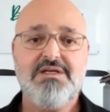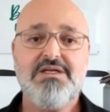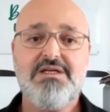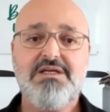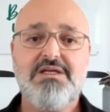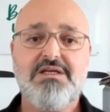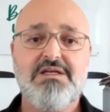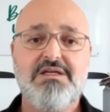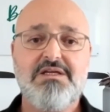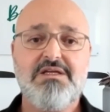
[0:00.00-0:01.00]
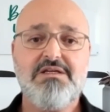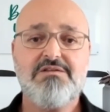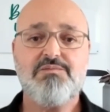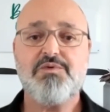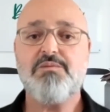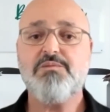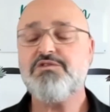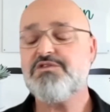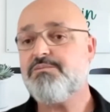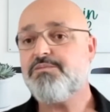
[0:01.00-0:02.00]
It
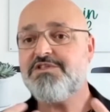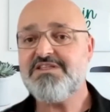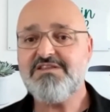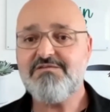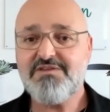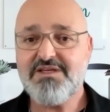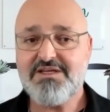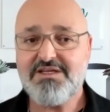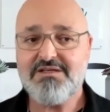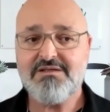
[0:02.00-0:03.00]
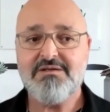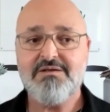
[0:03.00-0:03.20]
promotes a positive thinking,